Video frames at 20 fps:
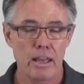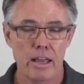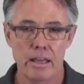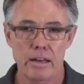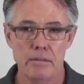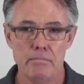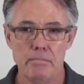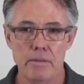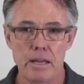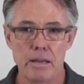
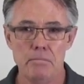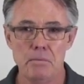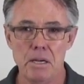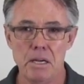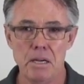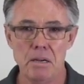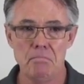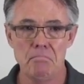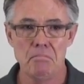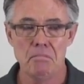and it may
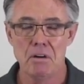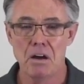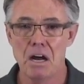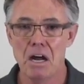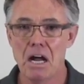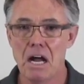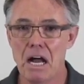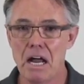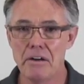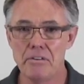be
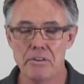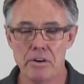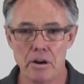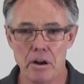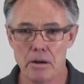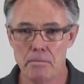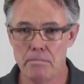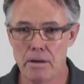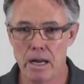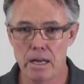100
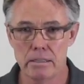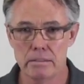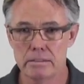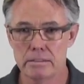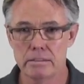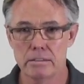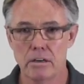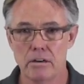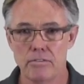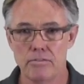odd
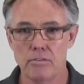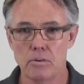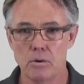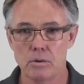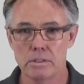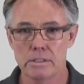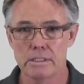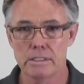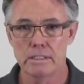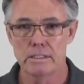pounds of
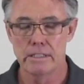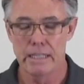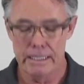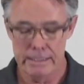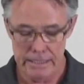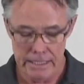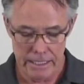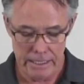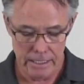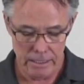force
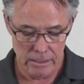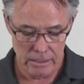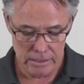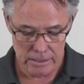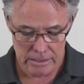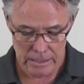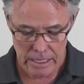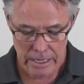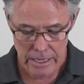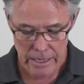that's hitting
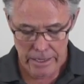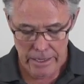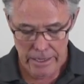this.